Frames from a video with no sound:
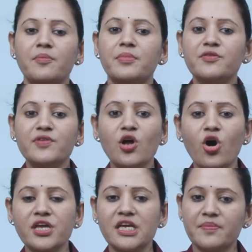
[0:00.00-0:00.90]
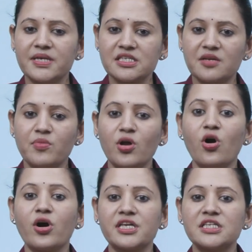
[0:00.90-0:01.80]
Between hockey and basketball,
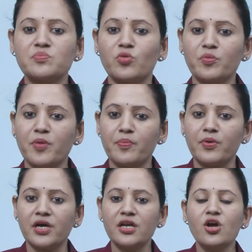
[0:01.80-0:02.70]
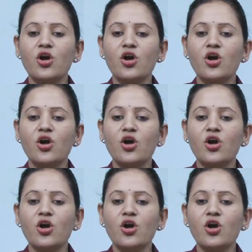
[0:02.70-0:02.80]
hockey is more popular.